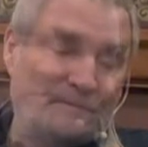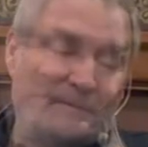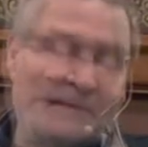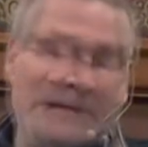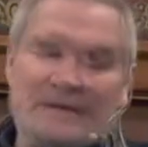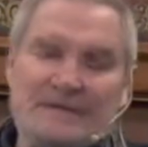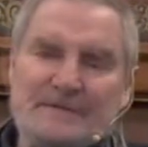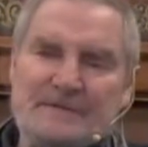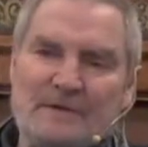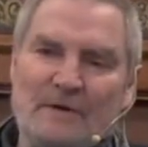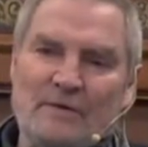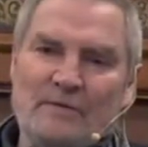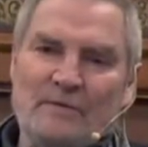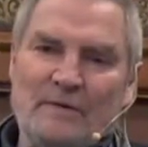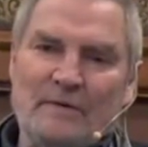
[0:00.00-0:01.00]
And
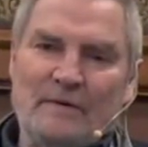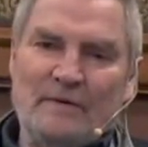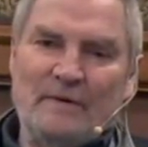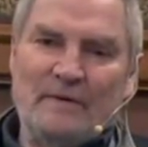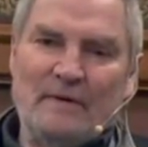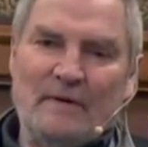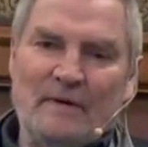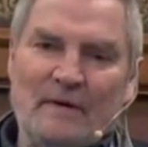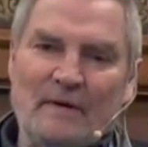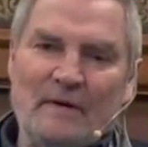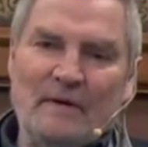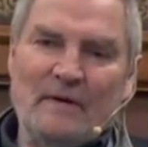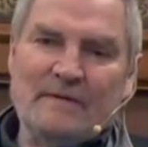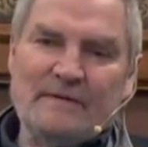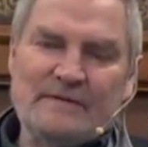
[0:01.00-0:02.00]
so,
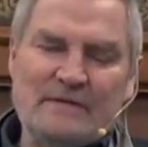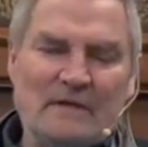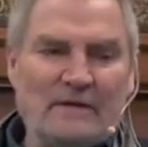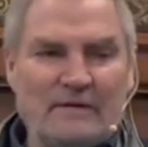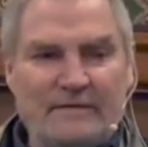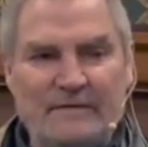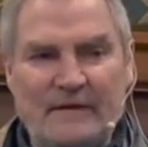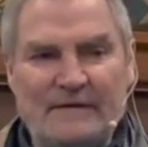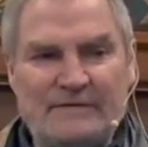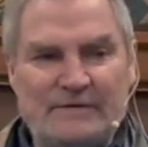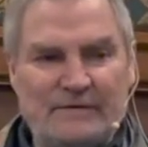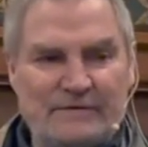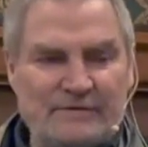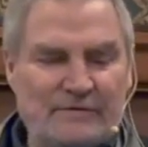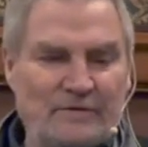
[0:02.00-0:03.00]
and there's a lot of things you
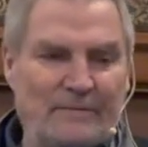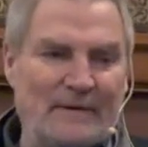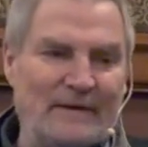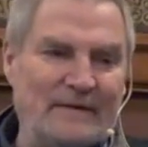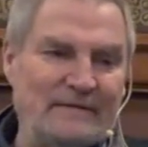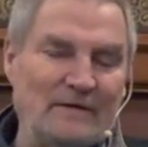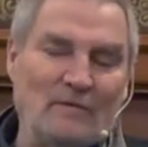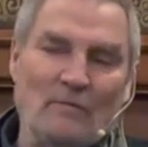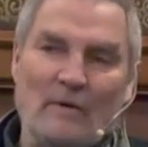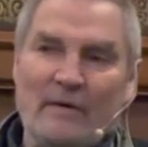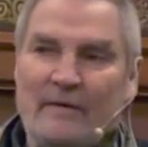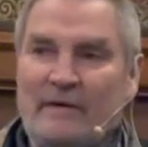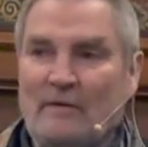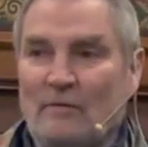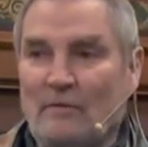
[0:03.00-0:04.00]
can do about it. Don't
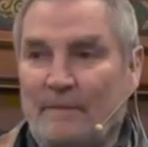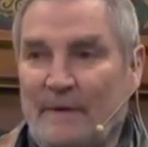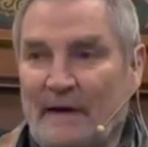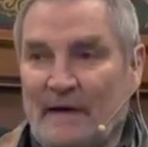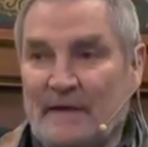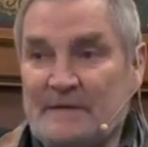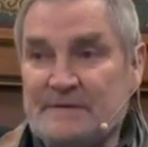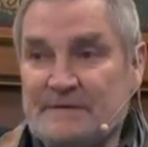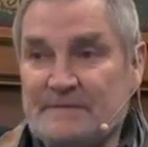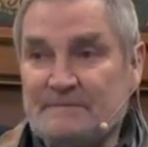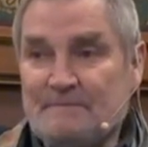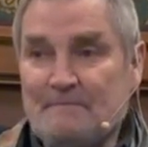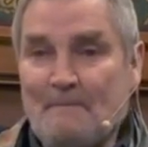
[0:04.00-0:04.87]
worry, it will pass.